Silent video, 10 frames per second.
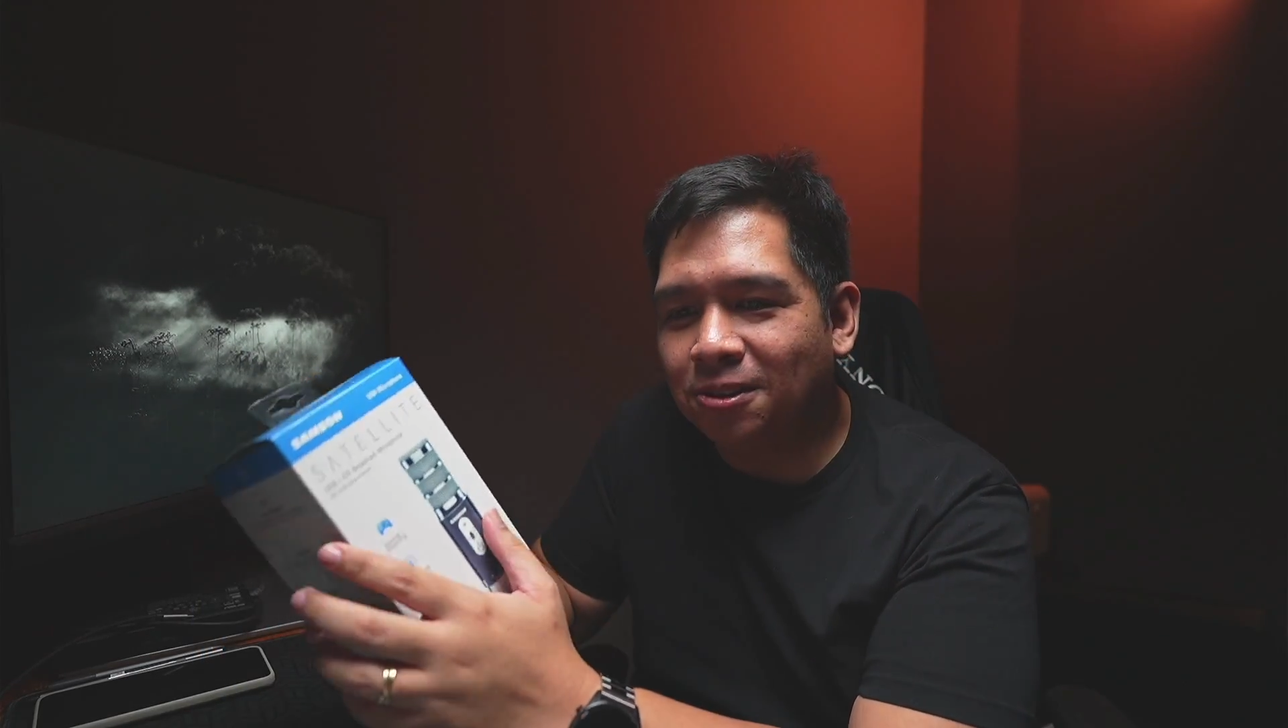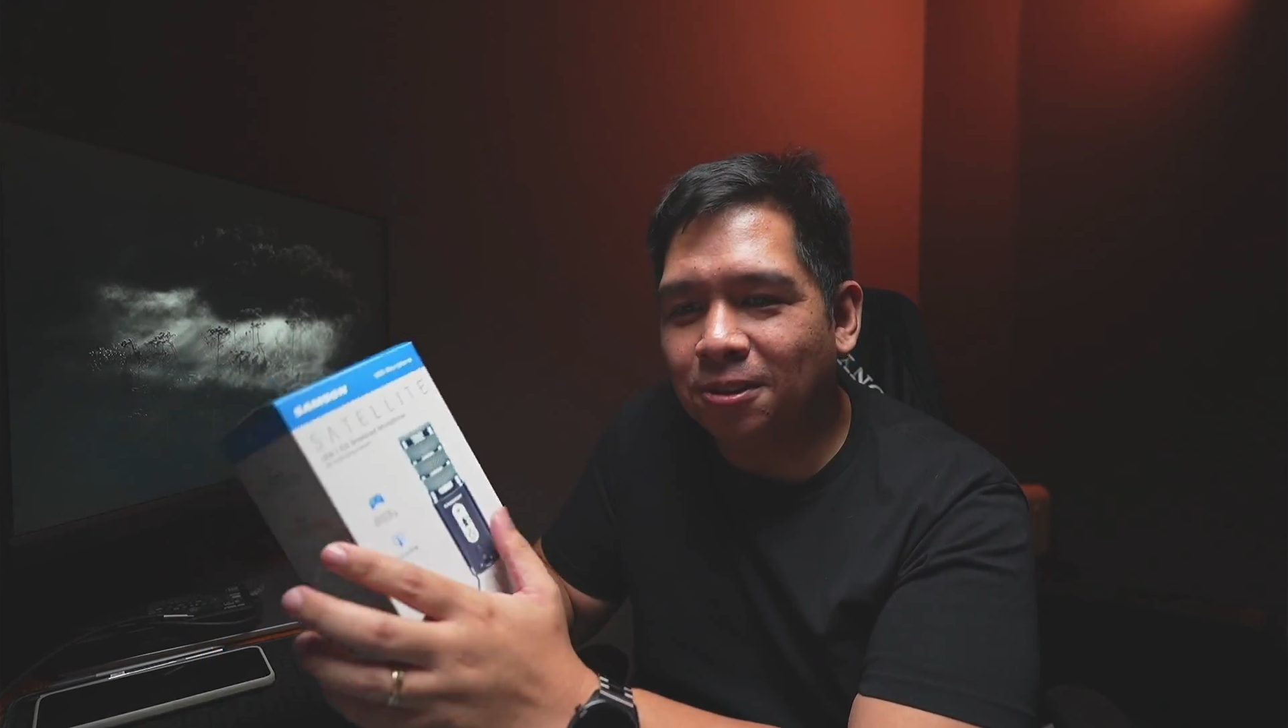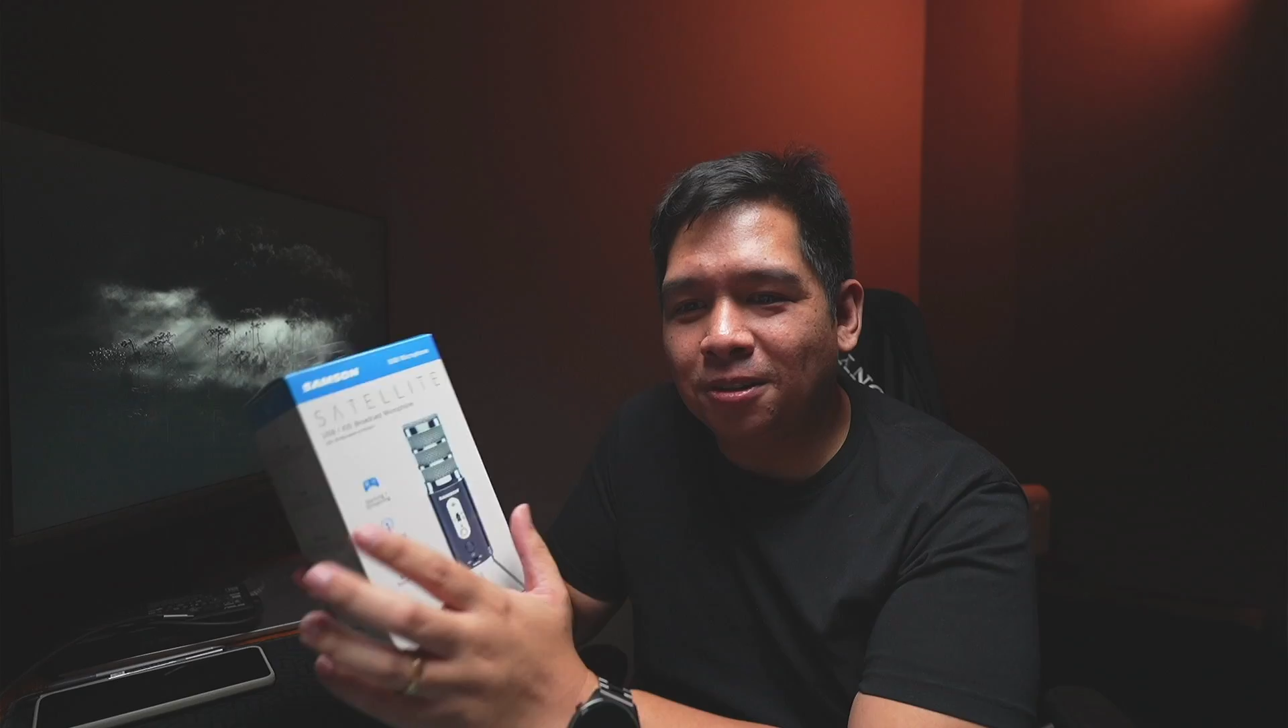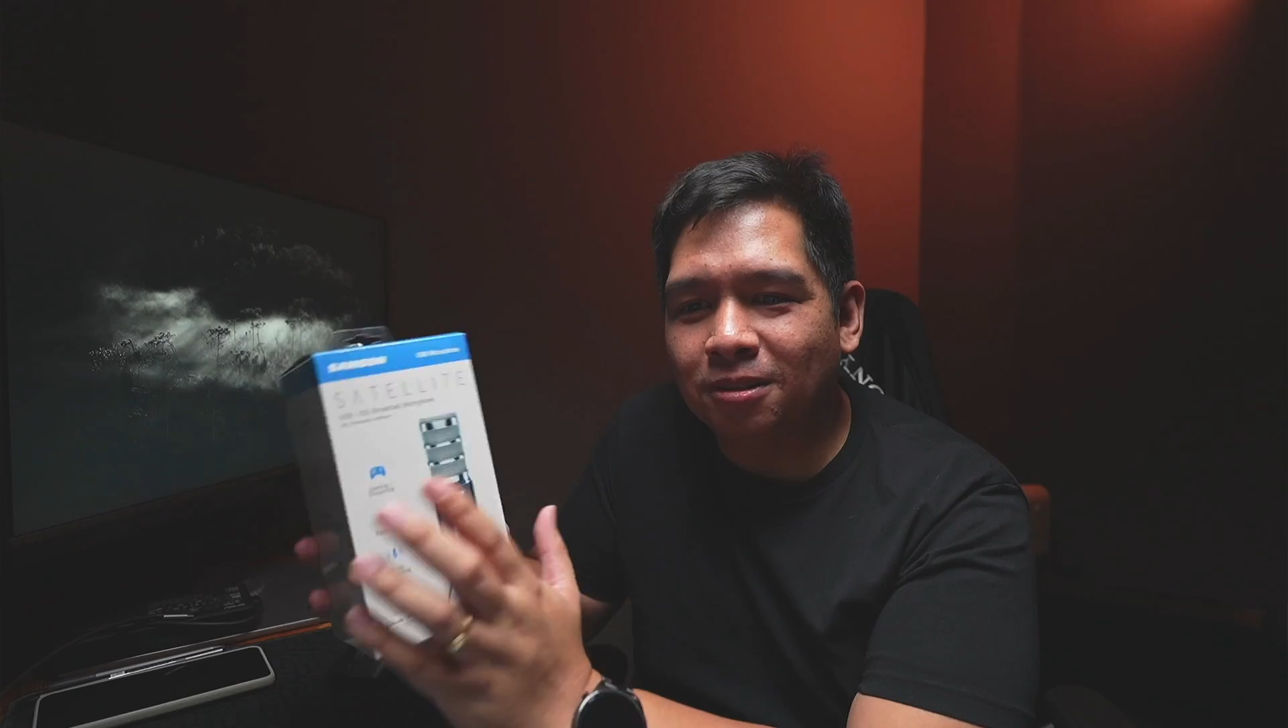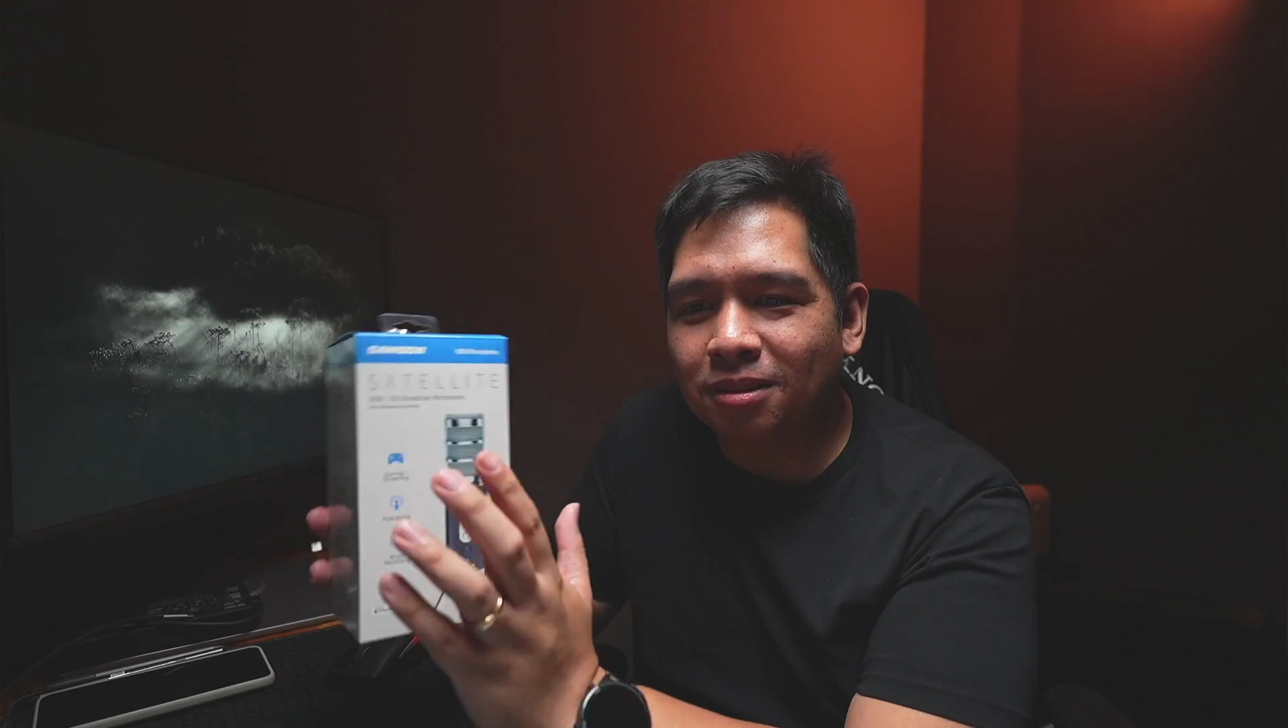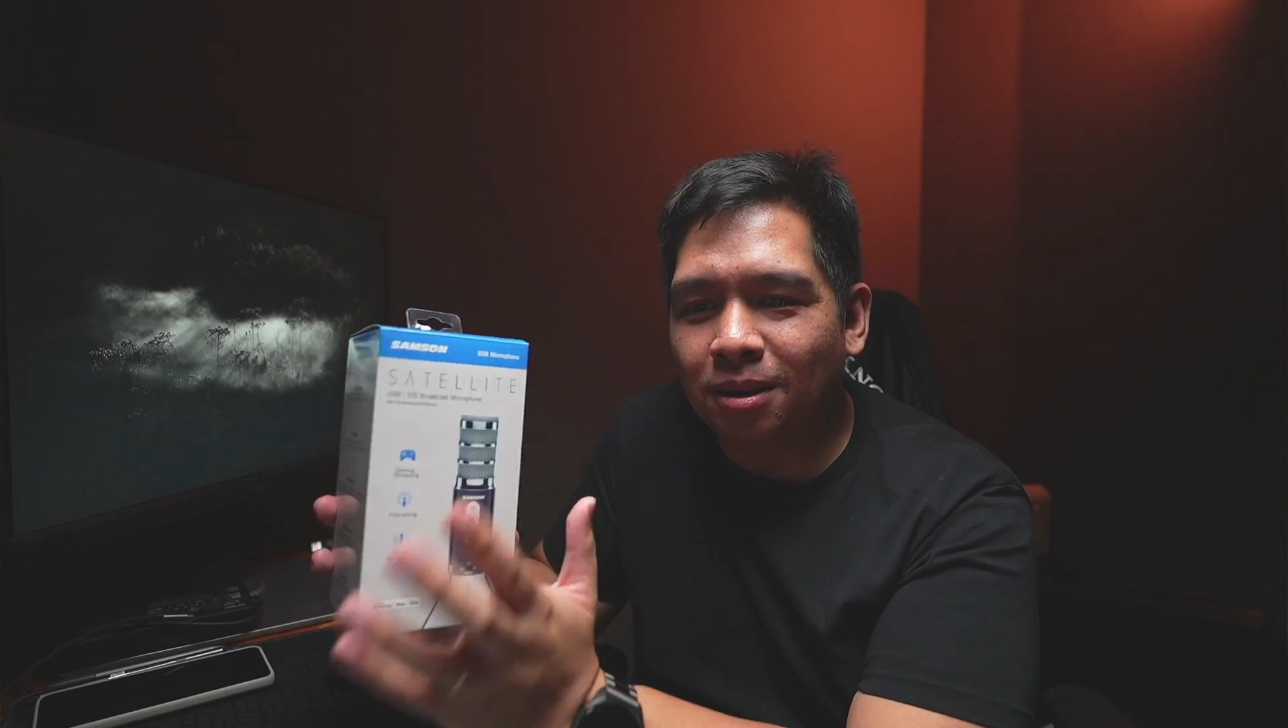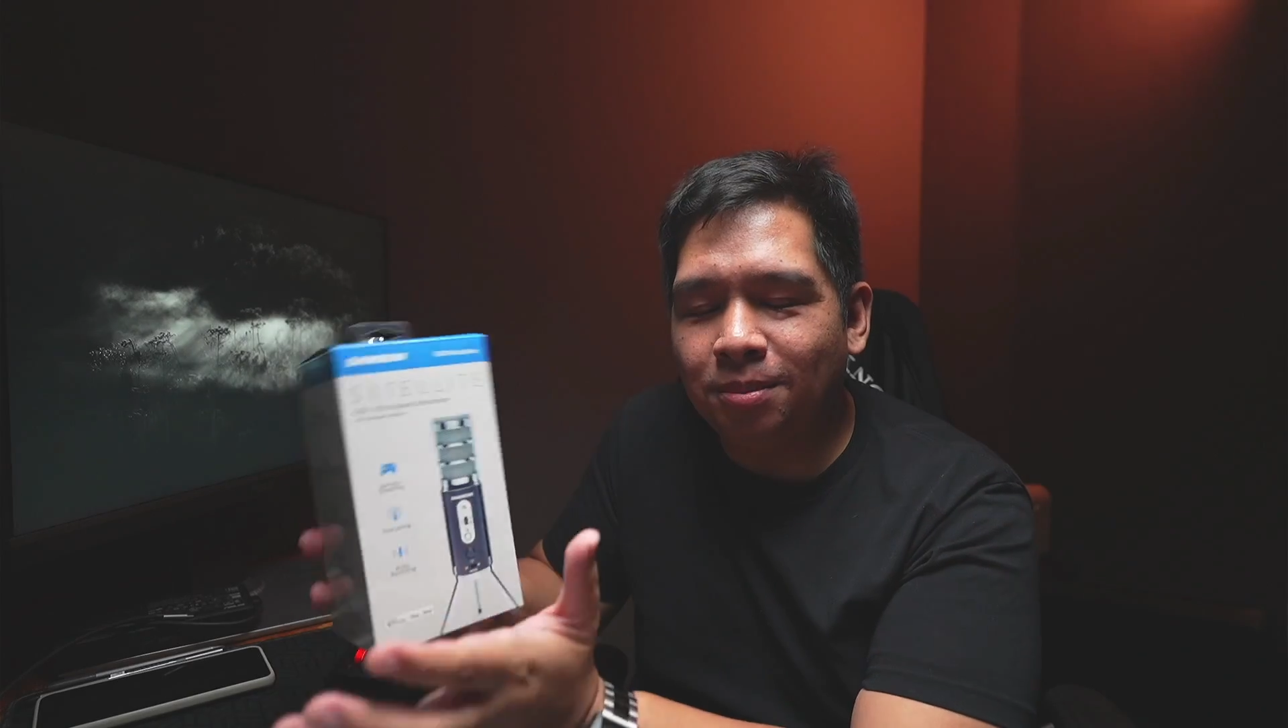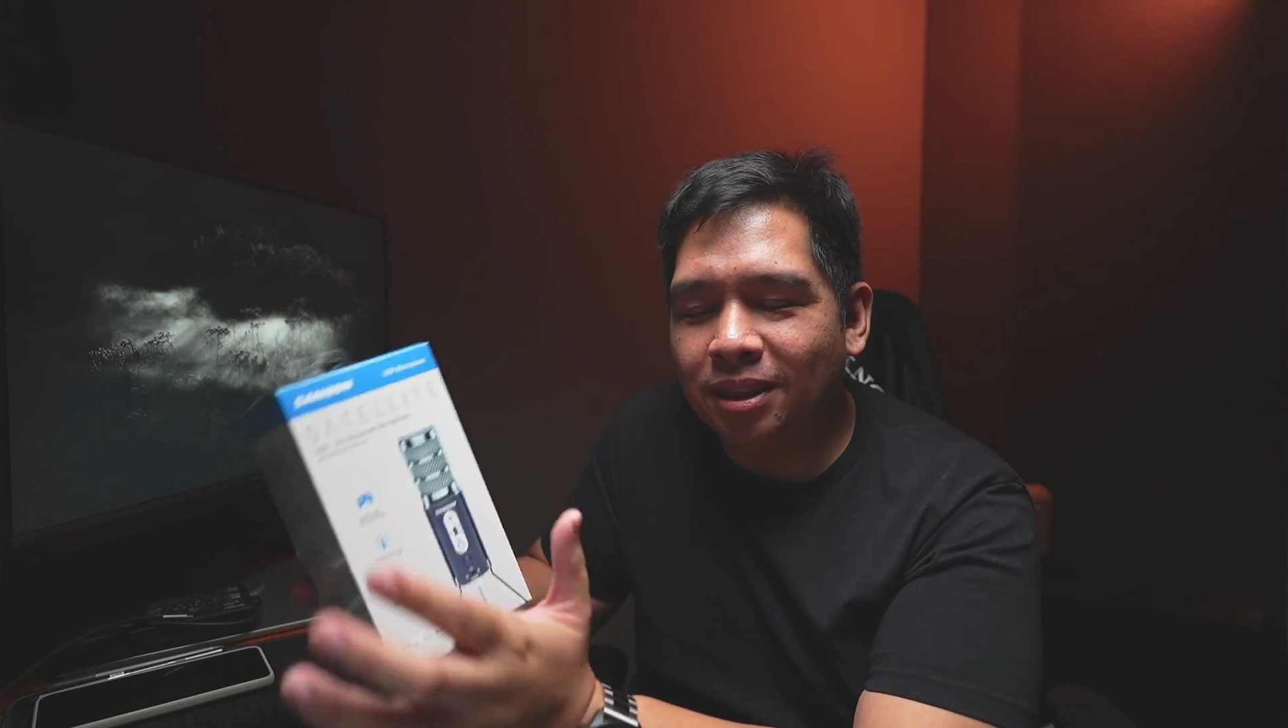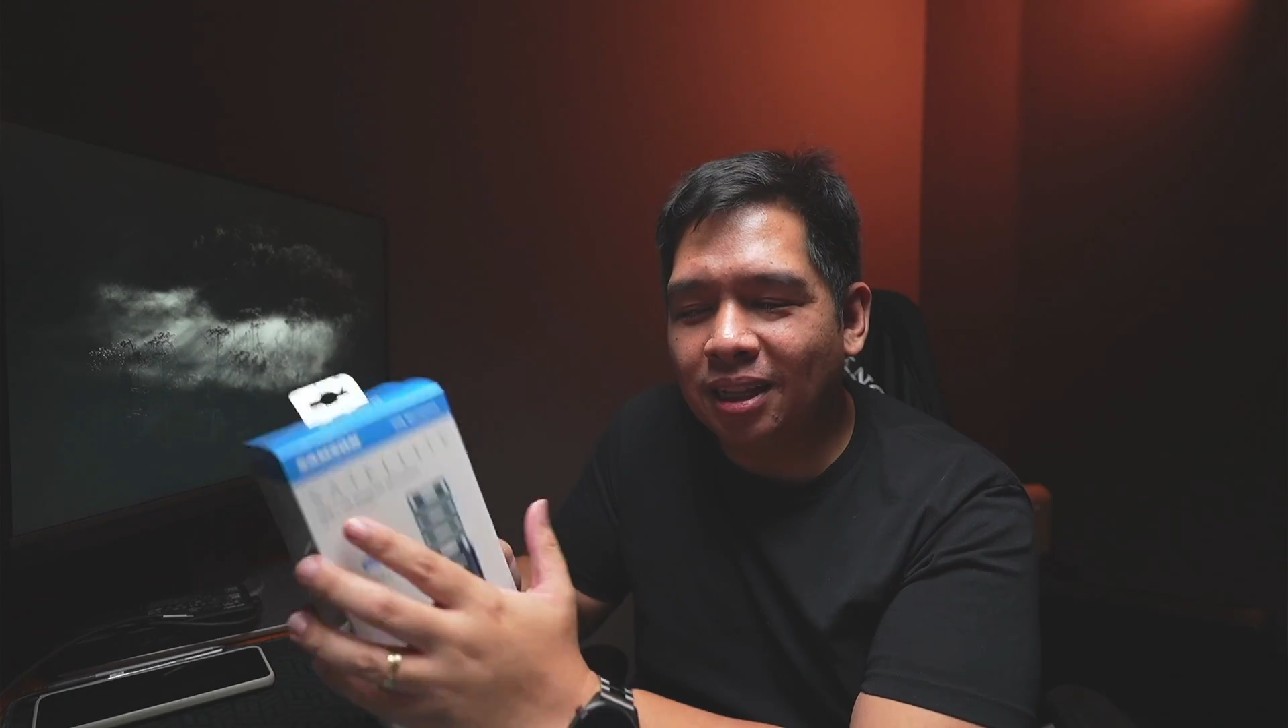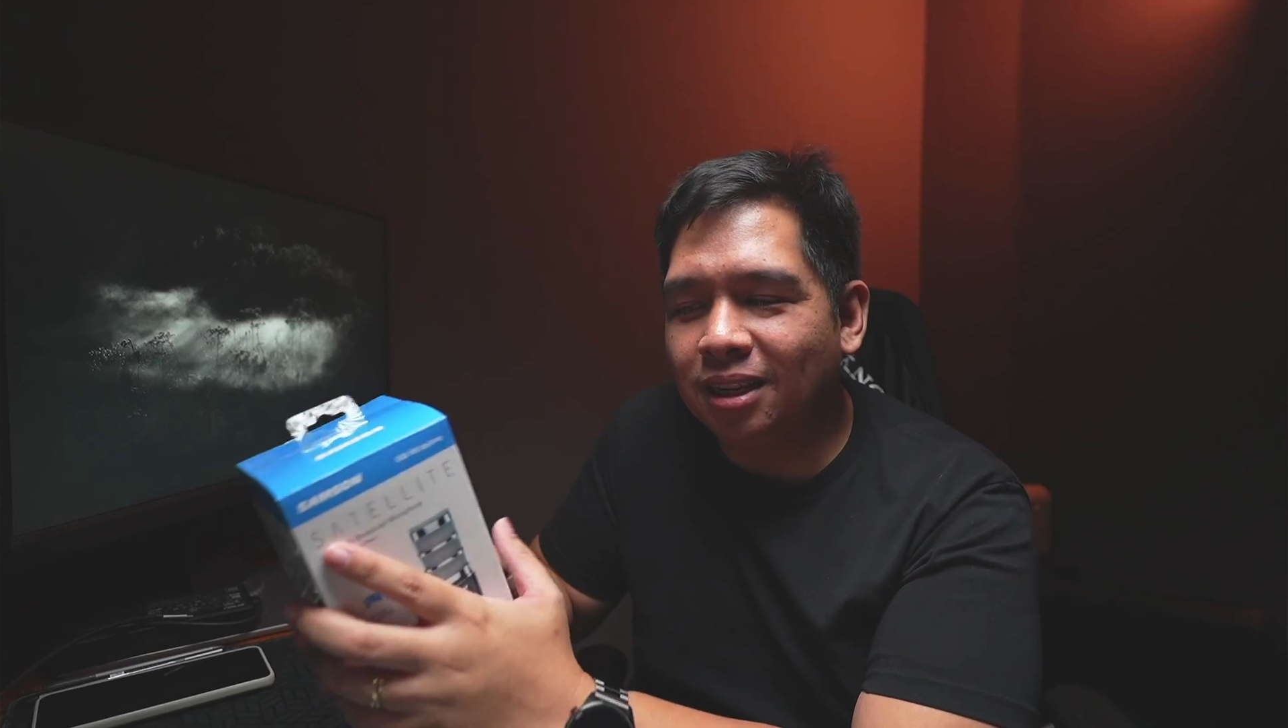or
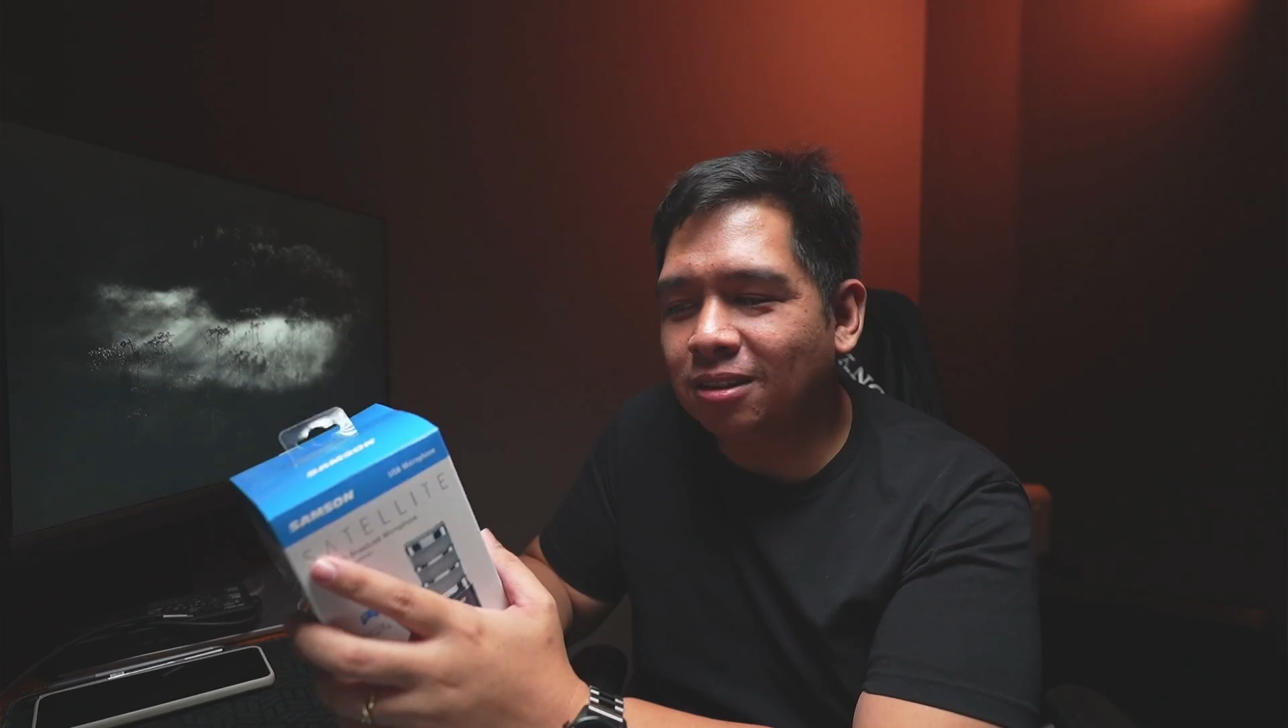a bit